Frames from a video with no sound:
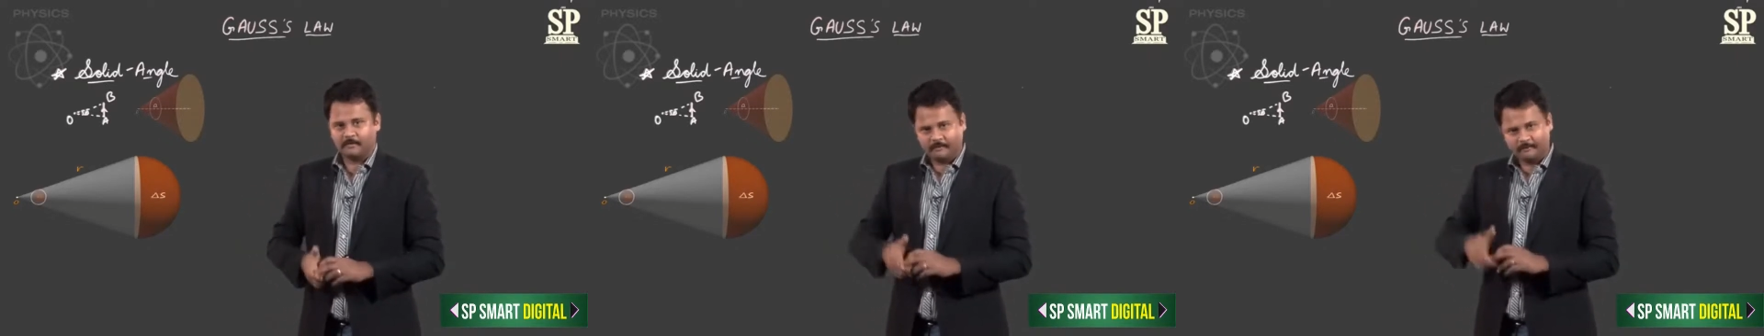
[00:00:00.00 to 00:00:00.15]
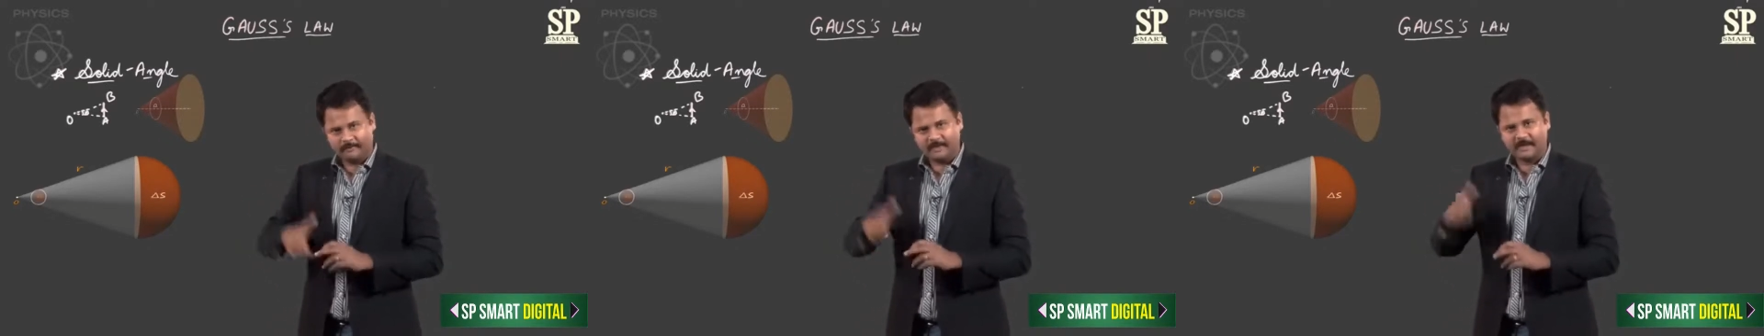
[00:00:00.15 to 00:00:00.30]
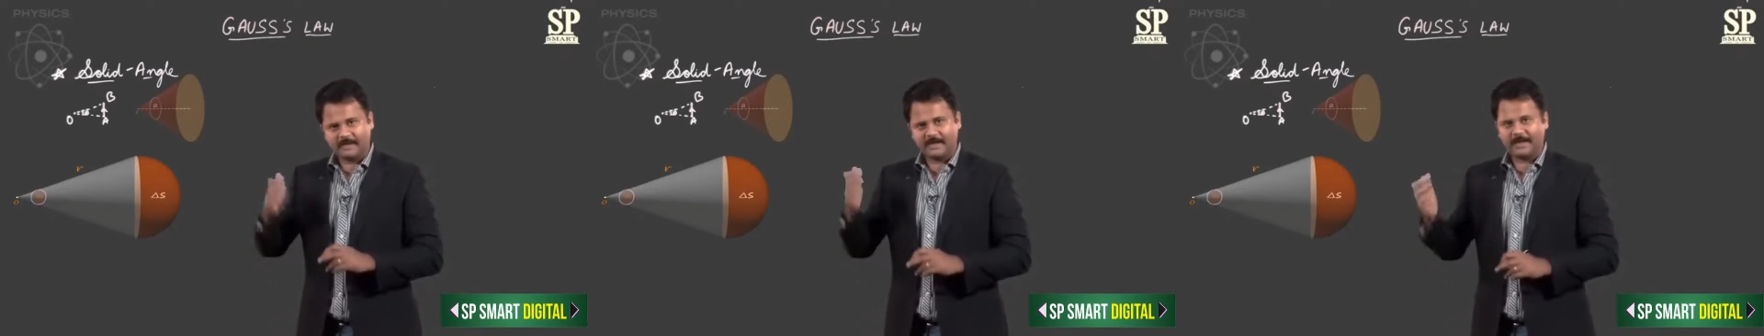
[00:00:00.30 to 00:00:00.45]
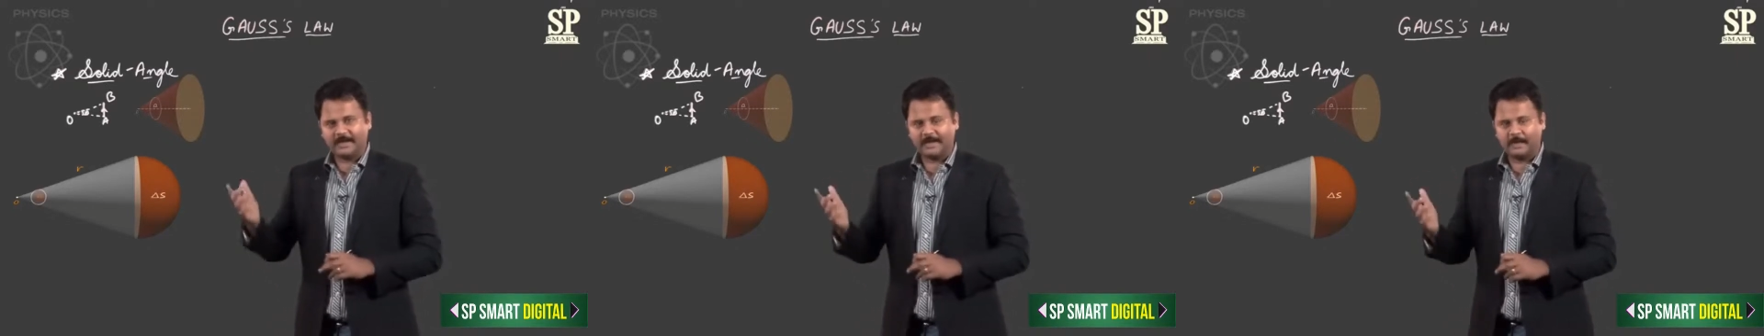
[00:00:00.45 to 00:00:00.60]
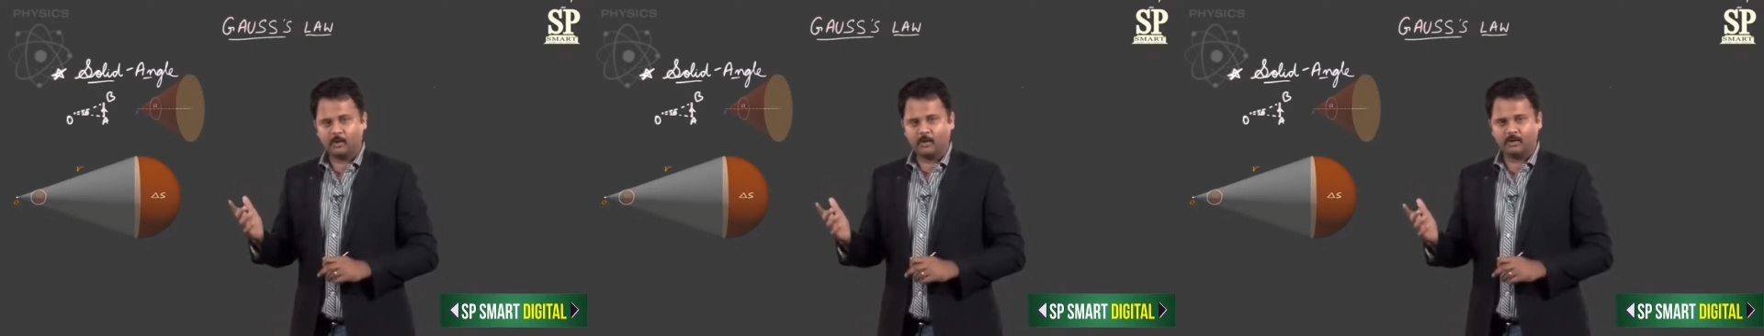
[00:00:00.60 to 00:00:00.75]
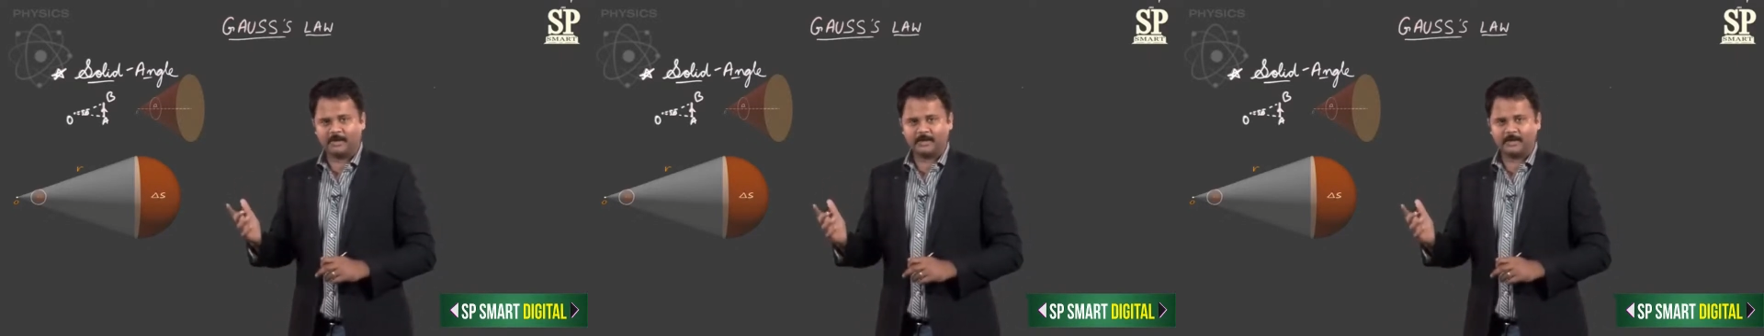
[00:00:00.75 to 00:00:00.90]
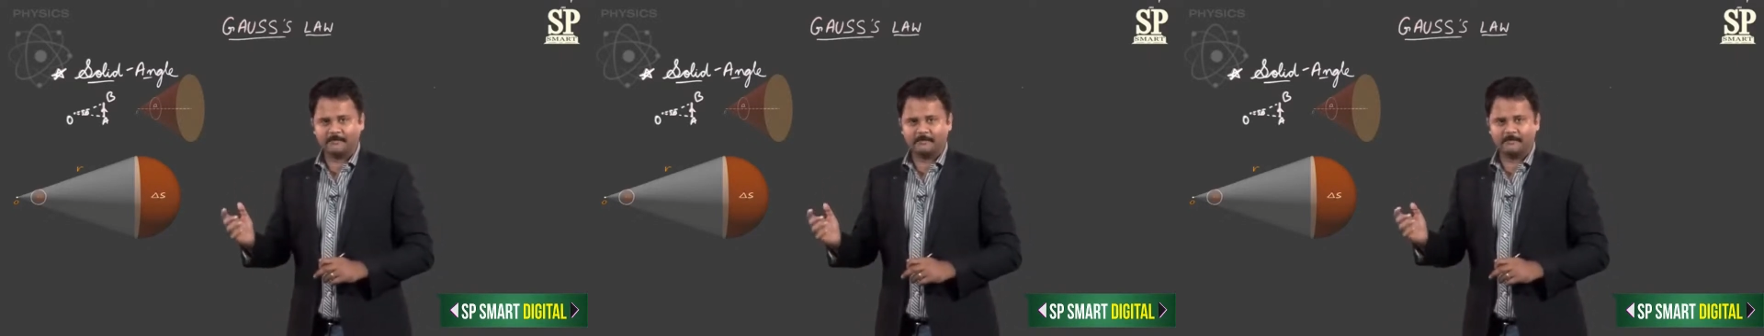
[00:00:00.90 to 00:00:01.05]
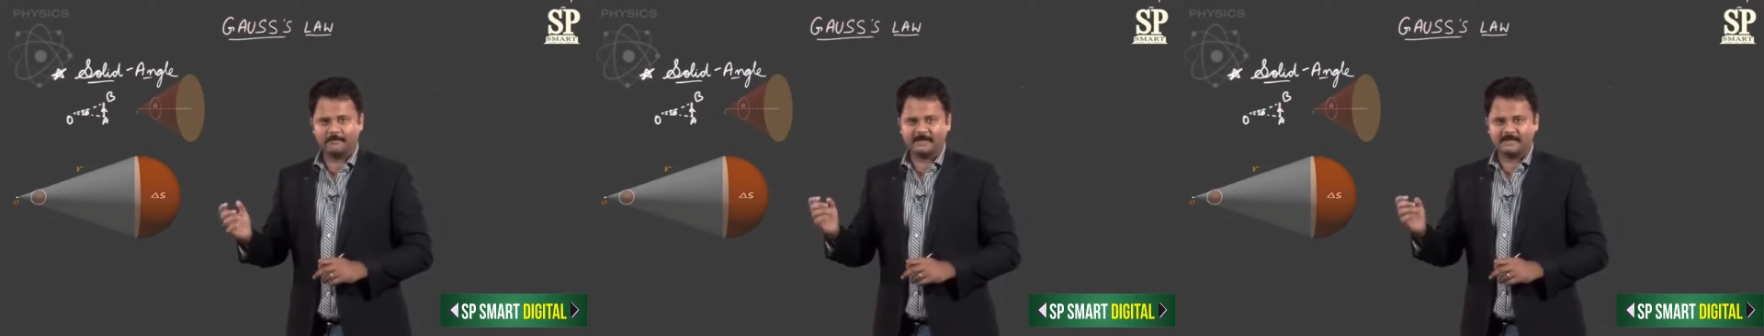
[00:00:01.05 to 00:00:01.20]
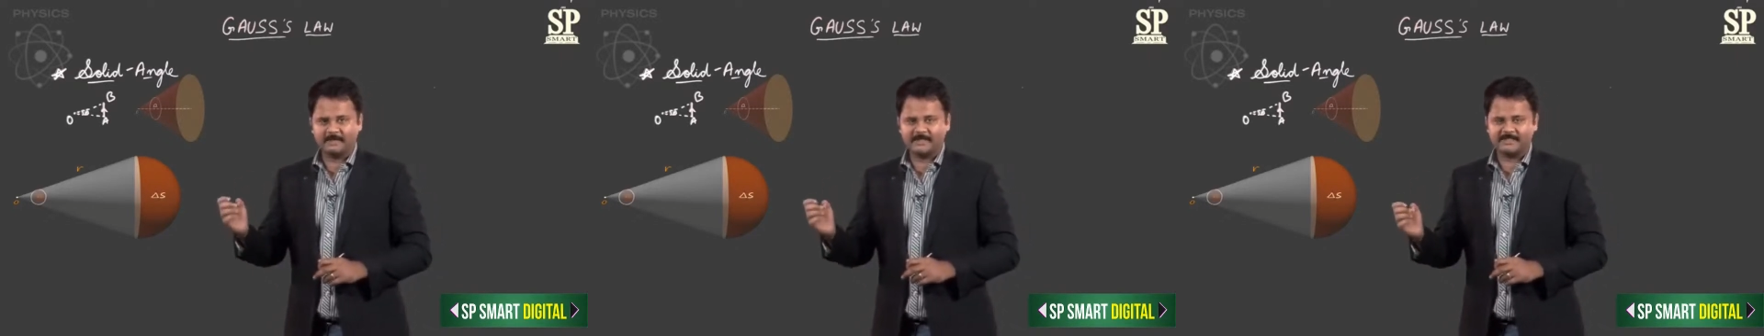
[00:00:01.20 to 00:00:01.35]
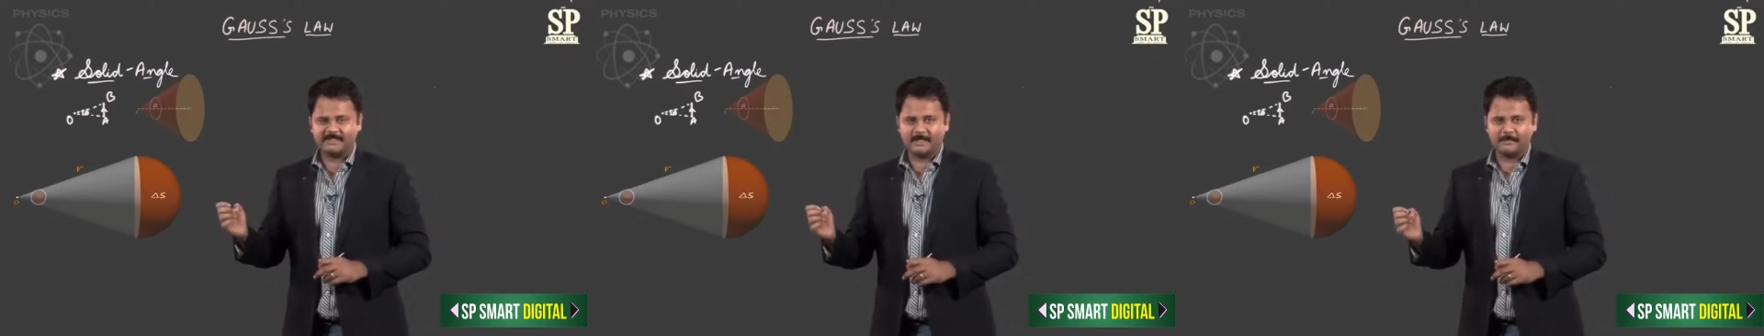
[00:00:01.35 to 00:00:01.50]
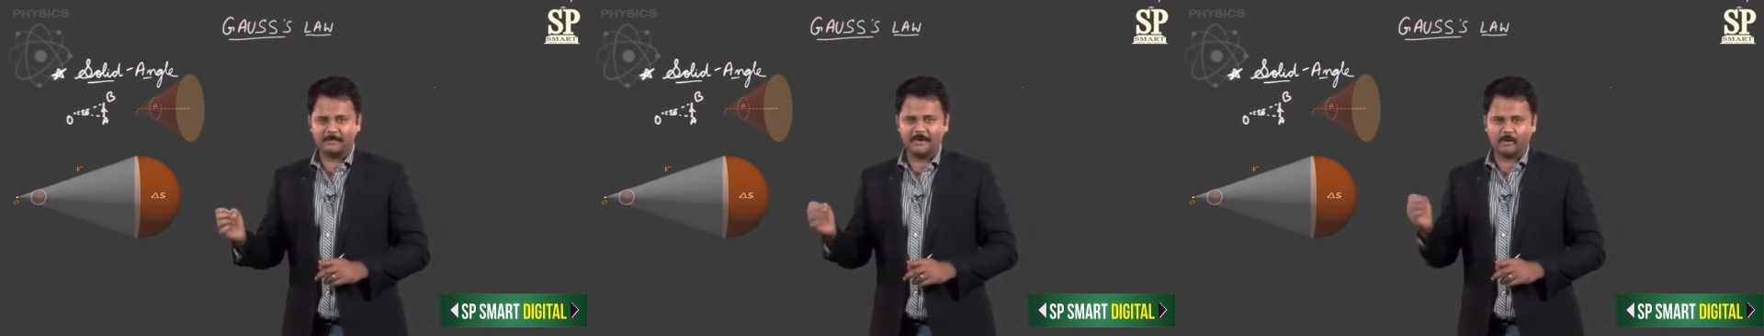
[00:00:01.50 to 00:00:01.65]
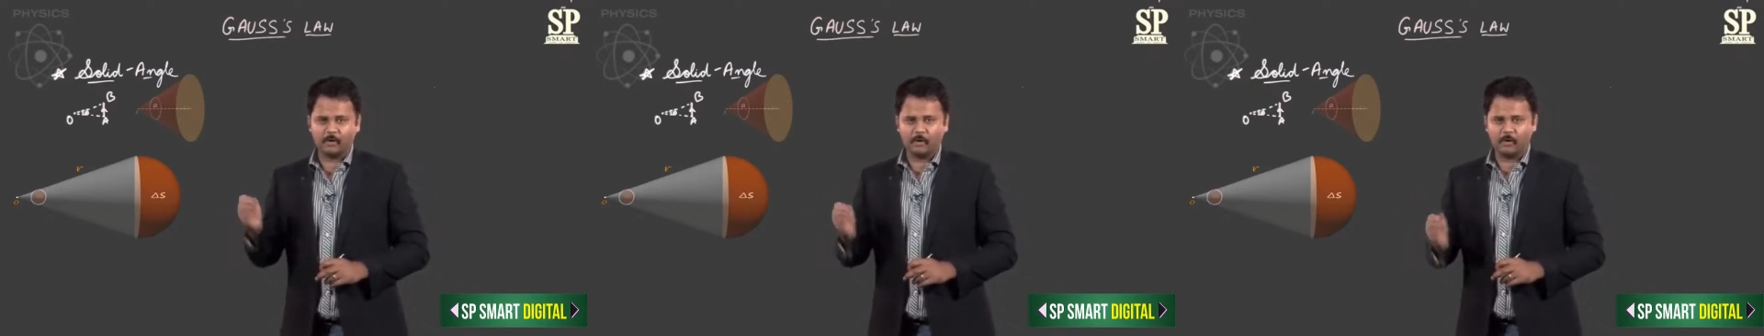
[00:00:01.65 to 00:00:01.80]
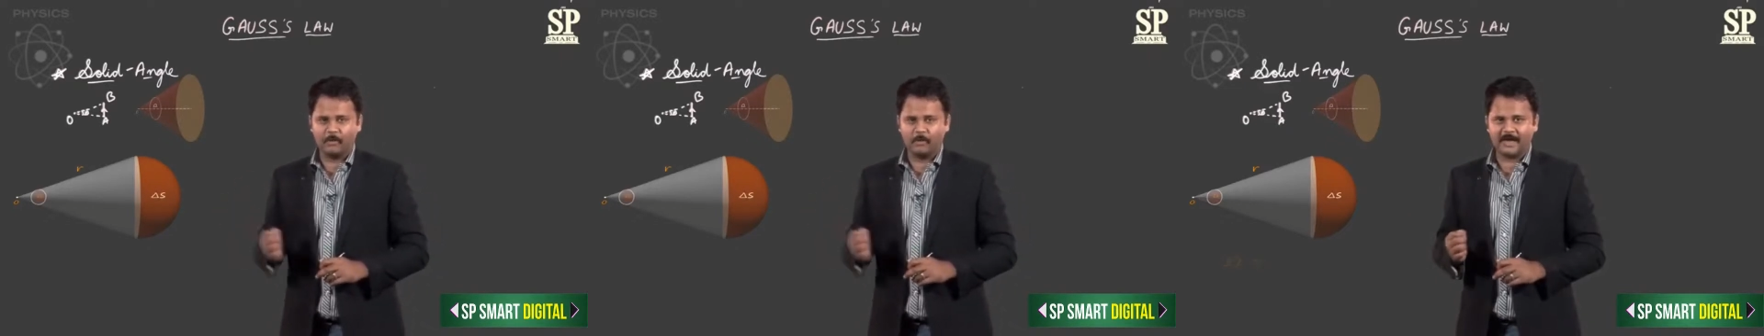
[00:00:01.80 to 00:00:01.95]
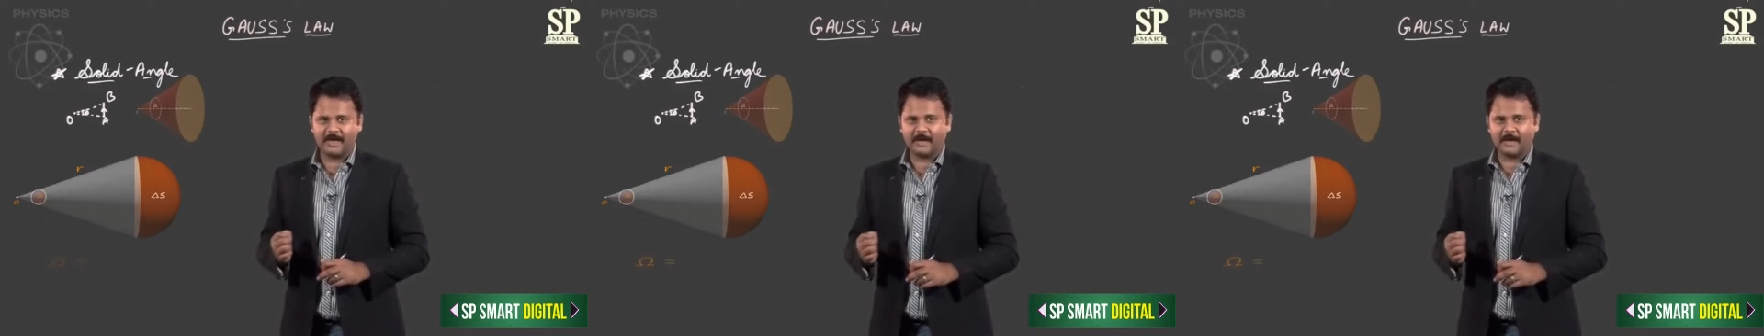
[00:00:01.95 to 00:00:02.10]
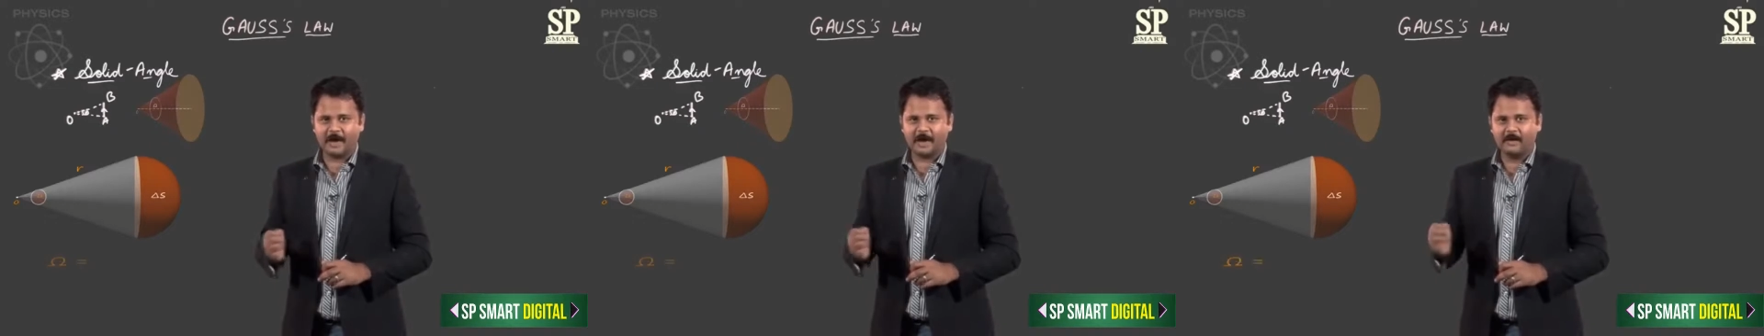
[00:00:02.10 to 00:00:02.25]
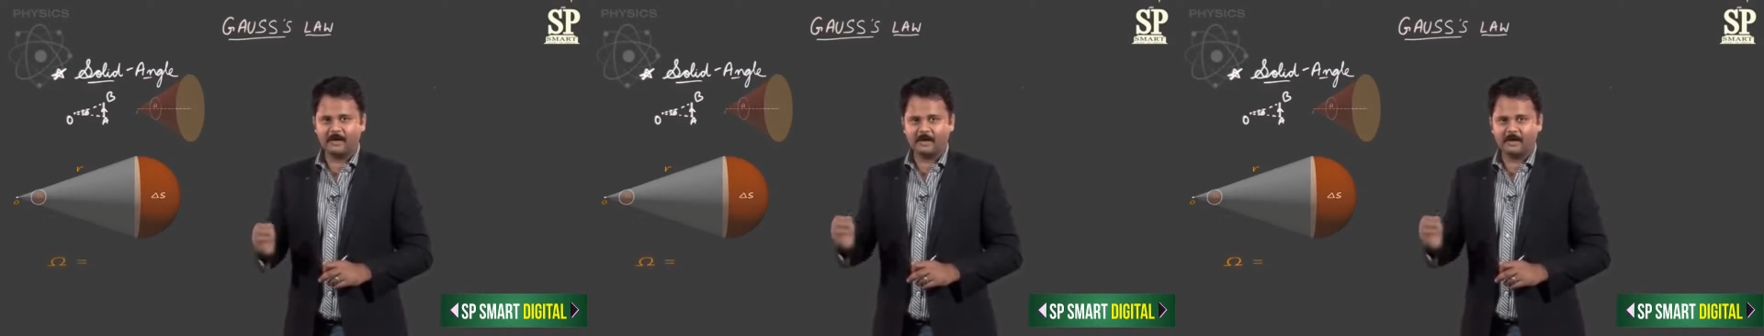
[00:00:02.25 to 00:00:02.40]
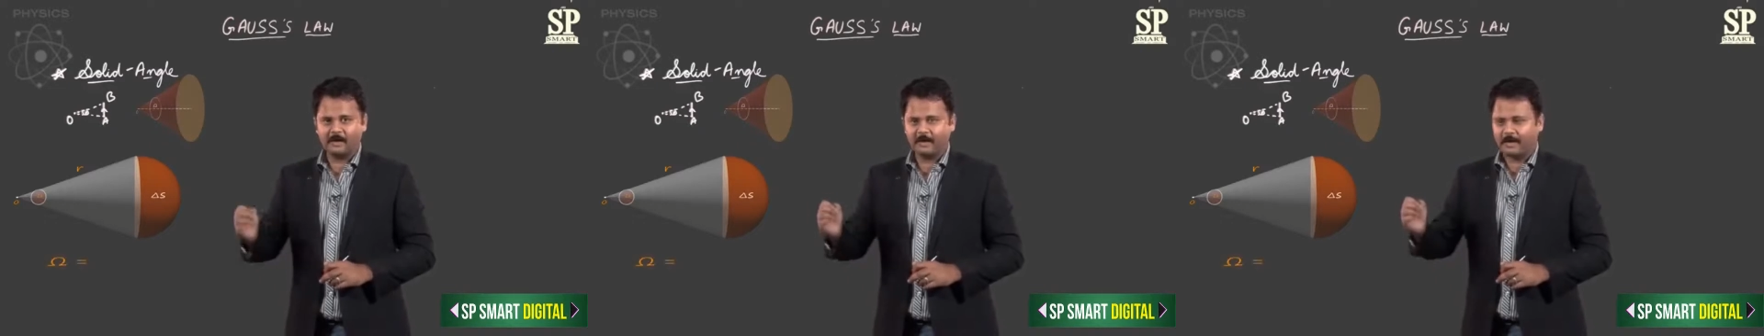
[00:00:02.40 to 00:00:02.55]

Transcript: we can denote it with the symbol omega.